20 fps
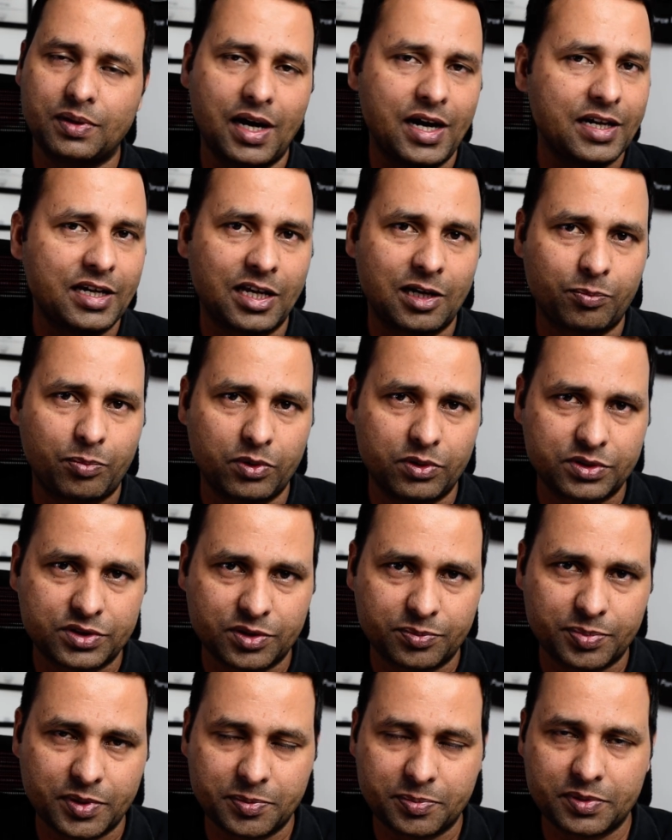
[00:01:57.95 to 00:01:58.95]
I help loads
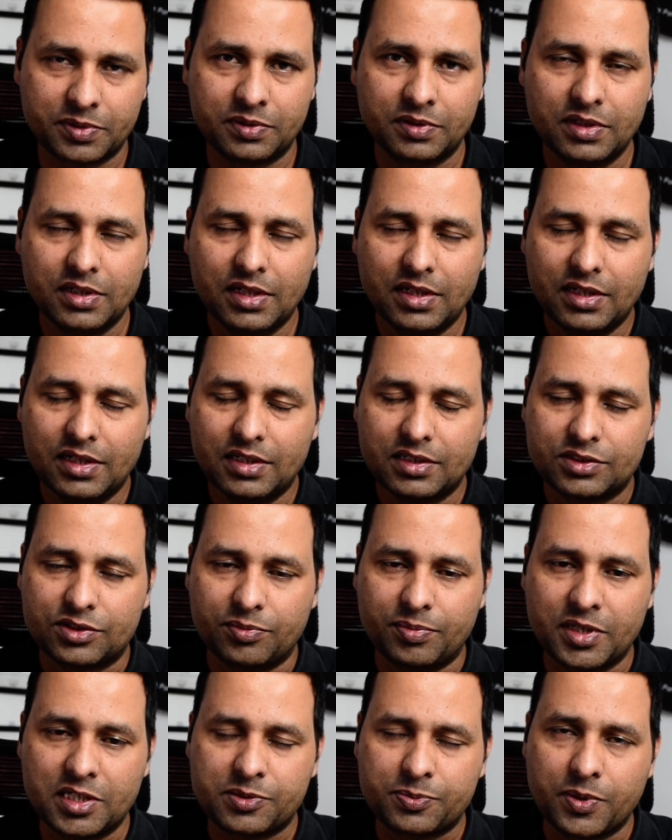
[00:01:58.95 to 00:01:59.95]
of people. So
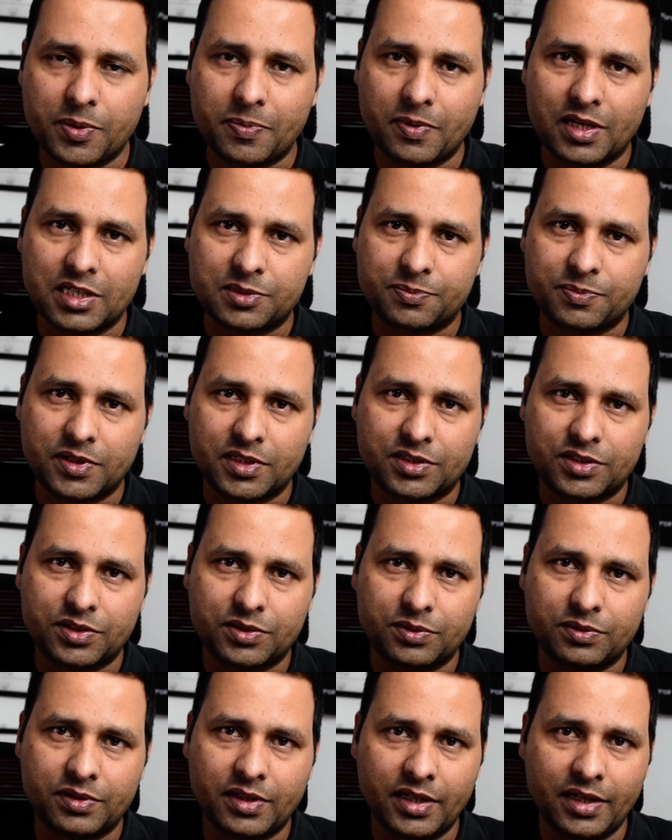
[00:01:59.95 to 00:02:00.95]
most people I speak
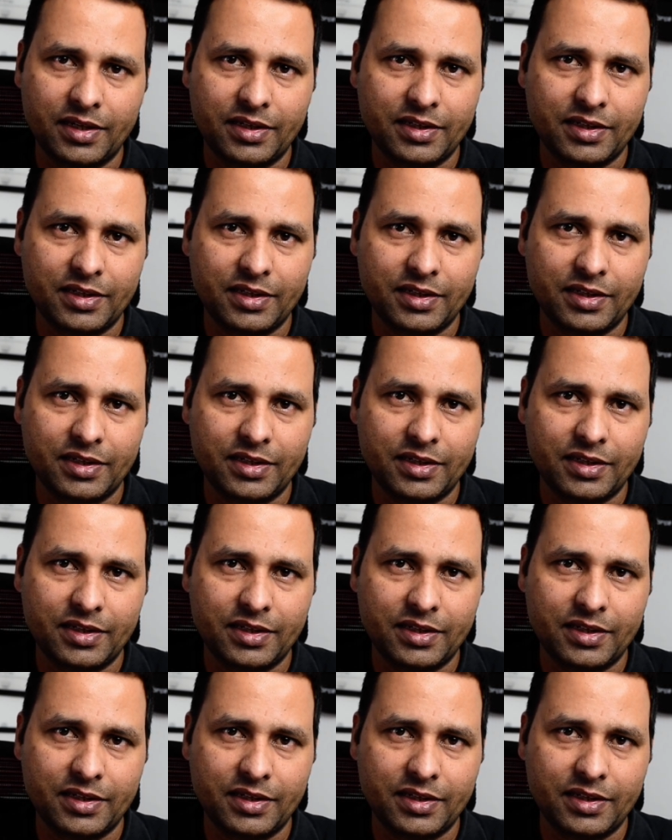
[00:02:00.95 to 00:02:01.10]
to, they